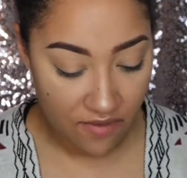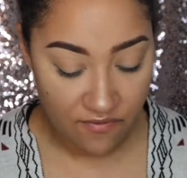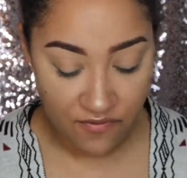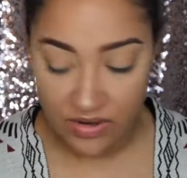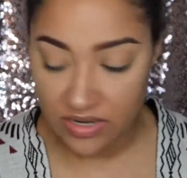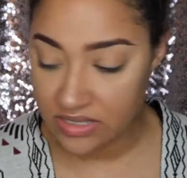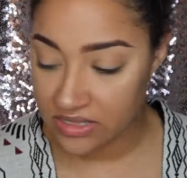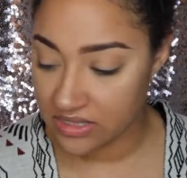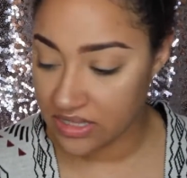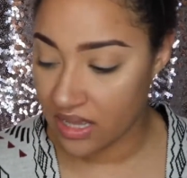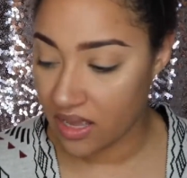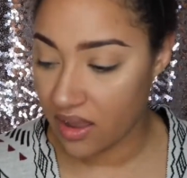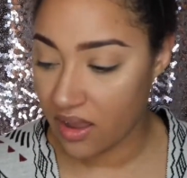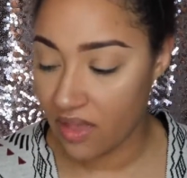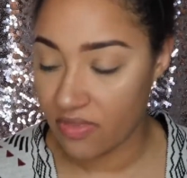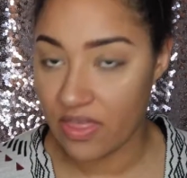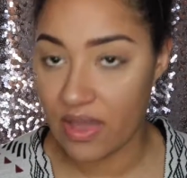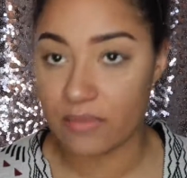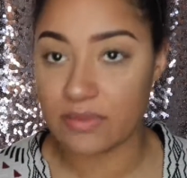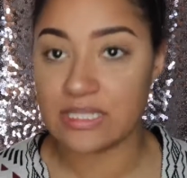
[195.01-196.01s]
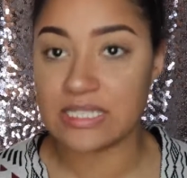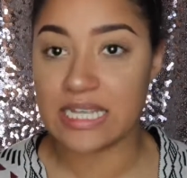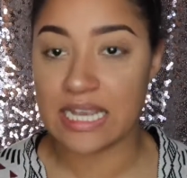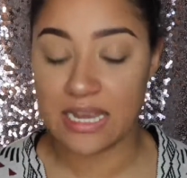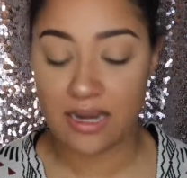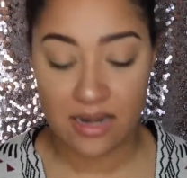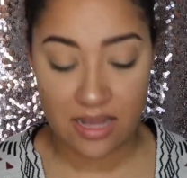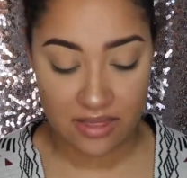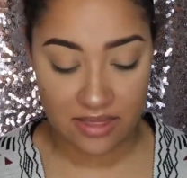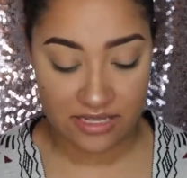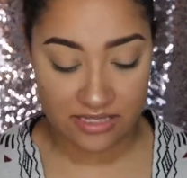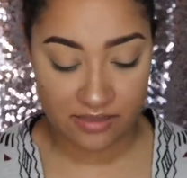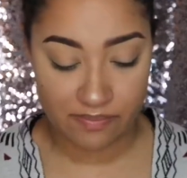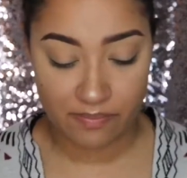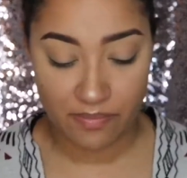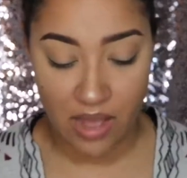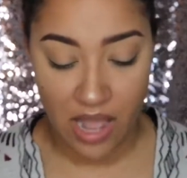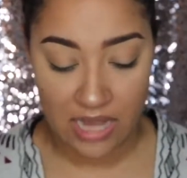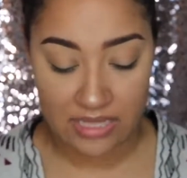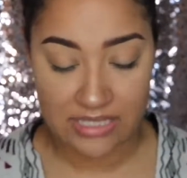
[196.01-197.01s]
first thing that was in this
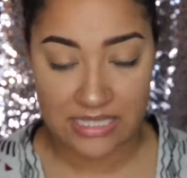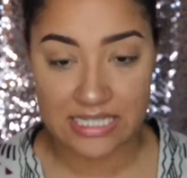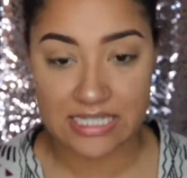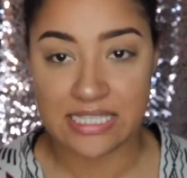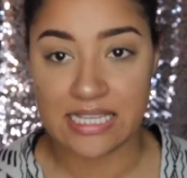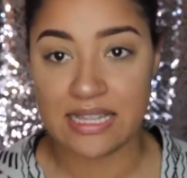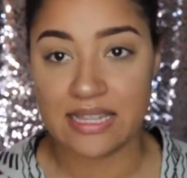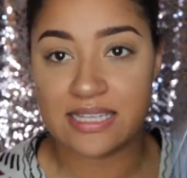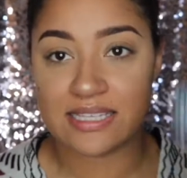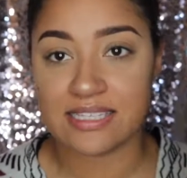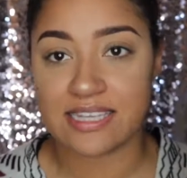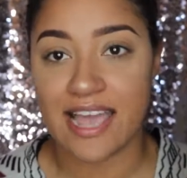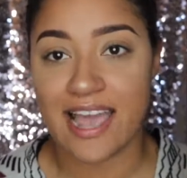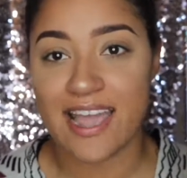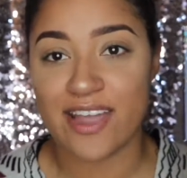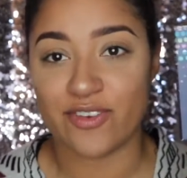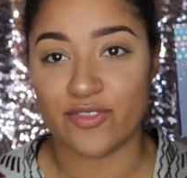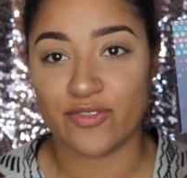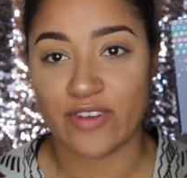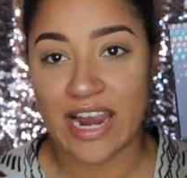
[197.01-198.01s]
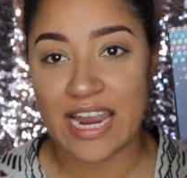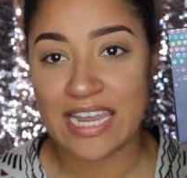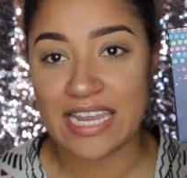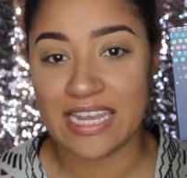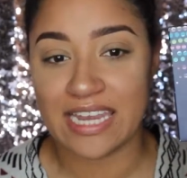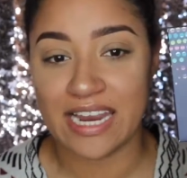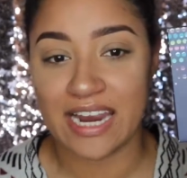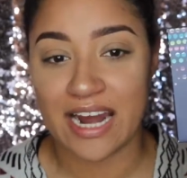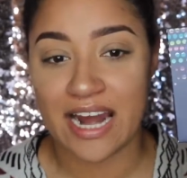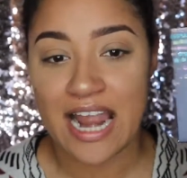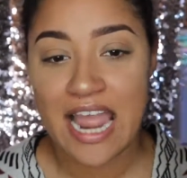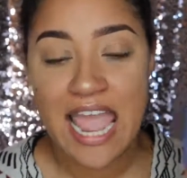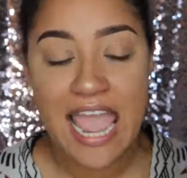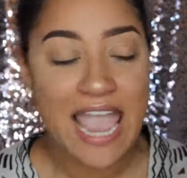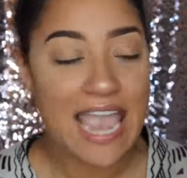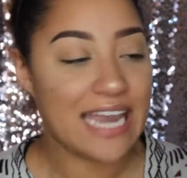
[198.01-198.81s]
box is this guy right here.